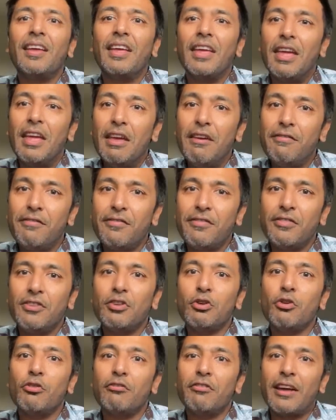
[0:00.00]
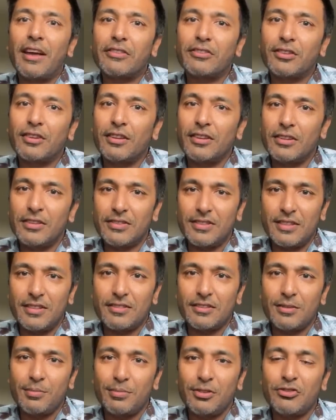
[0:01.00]
If your vascular
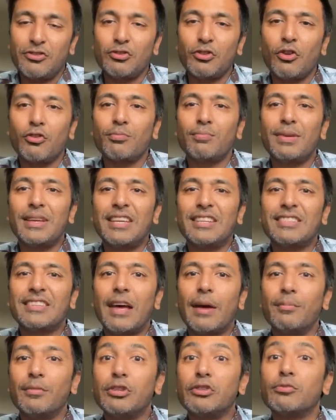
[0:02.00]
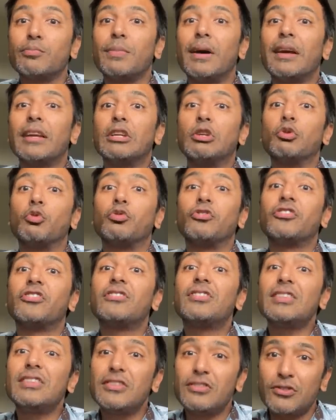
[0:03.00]
system is not being damaged by your
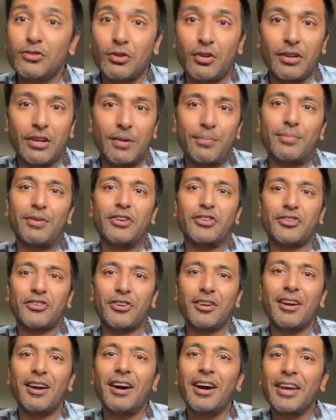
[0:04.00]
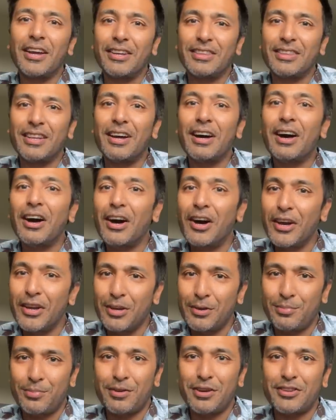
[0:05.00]
systolic pressure, i.e., the
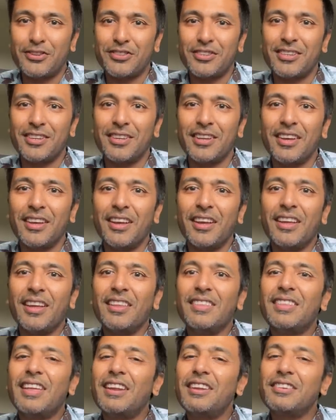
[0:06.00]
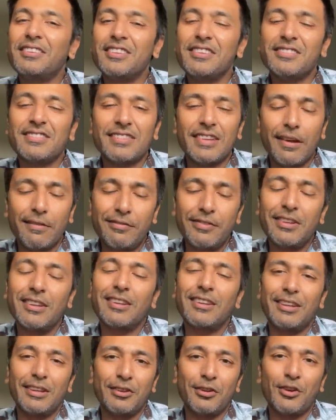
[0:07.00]
higher pressure, then it is
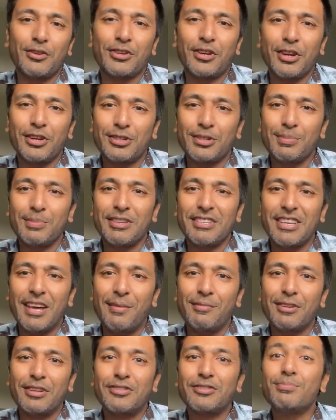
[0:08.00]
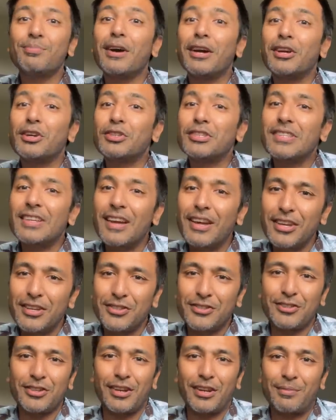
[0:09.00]
definitely not going to be damaged by a
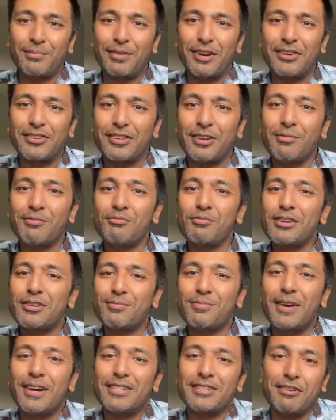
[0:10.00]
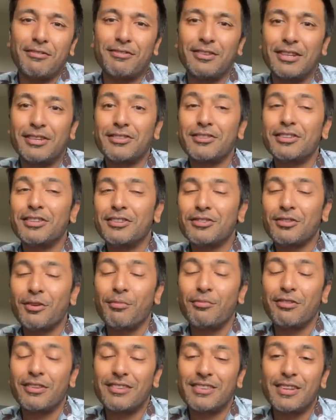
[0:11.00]
diastolic pressure, which by definition is
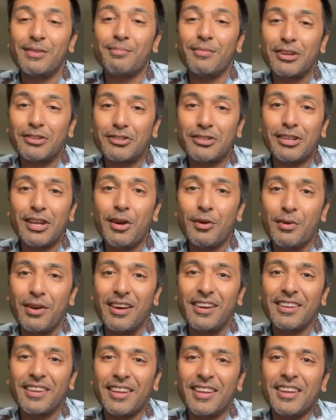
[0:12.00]
obviously much lower.